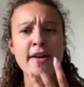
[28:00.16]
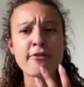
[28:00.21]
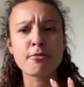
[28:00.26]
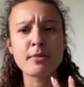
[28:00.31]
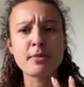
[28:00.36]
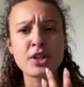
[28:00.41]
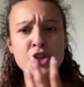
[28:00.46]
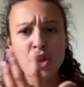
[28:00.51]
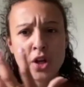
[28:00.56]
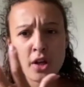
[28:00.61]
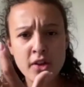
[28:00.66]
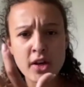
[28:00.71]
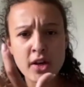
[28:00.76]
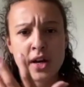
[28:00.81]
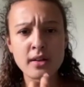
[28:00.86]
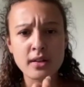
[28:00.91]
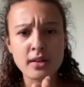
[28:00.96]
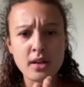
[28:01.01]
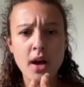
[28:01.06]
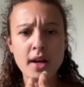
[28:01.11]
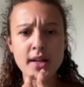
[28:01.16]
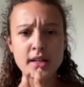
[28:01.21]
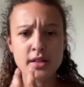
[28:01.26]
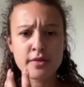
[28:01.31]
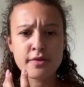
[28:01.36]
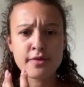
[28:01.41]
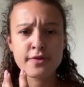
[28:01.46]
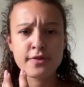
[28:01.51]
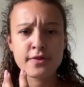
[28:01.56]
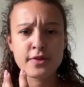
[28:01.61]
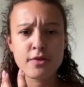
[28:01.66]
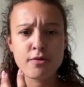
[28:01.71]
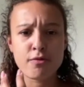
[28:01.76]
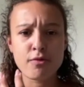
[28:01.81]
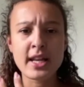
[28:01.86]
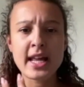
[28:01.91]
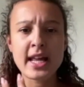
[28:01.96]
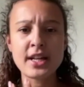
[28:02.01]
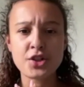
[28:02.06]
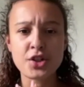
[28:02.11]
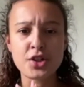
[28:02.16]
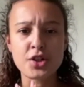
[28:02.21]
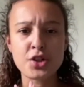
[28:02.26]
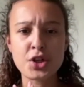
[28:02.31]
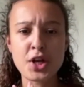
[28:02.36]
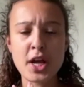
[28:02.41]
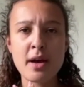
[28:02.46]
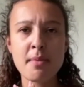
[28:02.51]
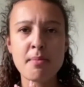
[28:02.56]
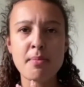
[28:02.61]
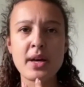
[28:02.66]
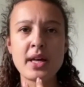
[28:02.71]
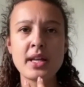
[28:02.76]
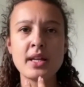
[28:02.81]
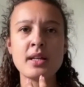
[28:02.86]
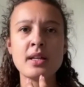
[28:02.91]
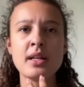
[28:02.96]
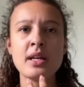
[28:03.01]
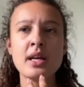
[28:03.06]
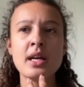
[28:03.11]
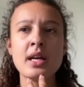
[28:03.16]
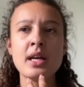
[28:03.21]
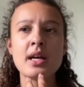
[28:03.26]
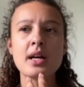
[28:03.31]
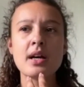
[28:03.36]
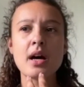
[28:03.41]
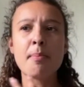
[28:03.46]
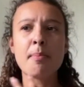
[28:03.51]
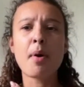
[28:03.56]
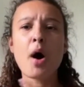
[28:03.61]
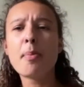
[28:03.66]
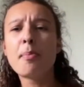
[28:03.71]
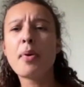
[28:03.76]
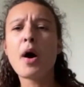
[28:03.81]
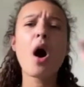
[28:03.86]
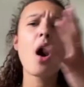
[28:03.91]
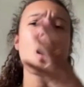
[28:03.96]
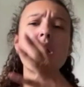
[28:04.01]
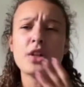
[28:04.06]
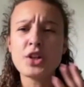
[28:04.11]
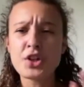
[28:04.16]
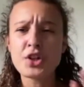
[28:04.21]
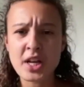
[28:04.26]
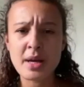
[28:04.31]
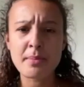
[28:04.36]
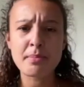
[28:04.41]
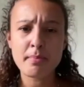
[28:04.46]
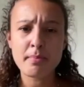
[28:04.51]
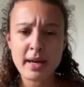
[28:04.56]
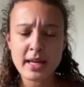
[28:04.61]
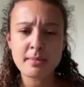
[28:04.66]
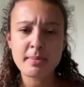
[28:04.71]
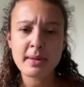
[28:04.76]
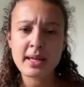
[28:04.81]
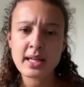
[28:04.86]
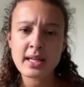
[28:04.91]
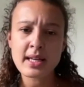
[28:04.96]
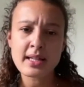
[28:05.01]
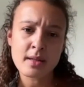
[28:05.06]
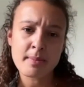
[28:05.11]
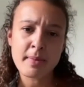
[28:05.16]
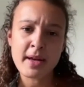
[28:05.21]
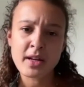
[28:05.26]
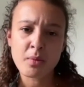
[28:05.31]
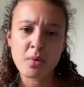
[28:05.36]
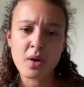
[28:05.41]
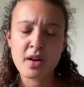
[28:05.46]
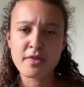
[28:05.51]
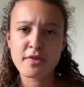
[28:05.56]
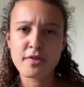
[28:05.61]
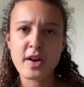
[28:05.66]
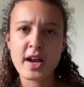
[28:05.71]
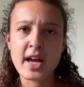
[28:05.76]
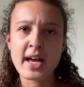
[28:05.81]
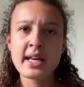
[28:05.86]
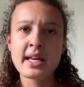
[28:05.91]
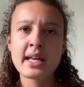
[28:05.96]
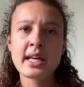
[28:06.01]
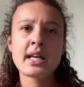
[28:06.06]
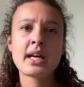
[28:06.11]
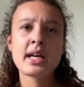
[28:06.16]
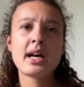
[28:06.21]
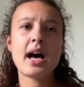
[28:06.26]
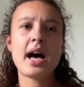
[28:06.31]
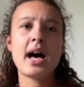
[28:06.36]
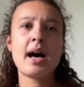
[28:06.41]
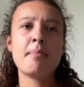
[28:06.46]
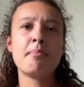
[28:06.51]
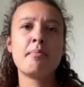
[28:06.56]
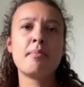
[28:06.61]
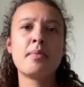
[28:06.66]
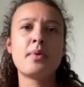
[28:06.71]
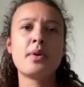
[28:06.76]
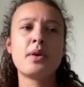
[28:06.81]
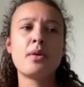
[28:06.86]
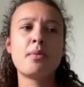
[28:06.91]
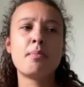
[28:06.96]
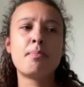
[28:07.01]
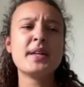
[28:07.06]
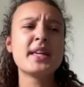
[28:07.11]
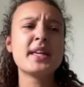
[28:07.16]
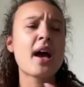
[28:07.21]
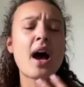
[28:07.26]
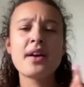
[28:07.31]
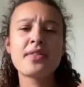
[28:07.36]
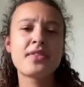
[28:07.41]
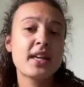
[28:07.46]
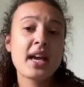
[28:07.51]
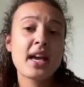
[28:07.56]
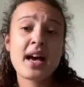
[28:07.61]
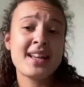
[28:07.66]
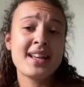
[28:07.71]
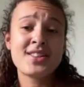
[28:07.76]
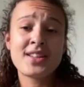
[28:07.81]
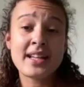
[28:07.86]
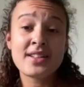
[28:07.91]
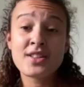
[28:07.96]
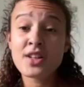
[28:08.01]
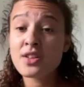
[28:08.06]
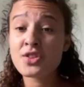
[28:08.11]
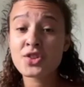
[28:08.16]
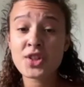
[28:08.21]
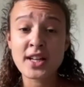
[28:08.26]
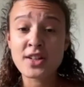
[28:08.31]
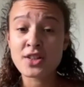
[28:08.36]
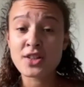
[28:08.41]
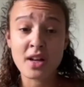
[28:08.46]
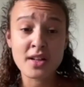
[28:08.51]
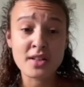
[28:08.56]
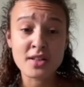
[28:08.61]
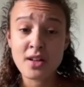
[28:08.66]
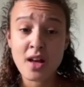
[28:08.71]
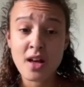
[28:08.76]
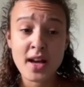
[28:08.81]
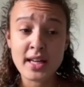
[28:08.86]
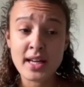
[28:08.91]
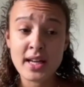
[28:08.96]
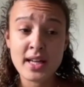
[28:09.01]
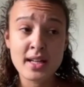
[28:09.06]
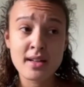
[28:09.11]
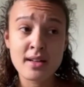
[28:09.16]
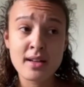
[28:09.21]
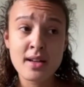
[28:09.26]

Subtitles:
from each other kind of relationship, and a partnership maybe is a better word for it. Um, but yeah, yeah, it does change night to night. And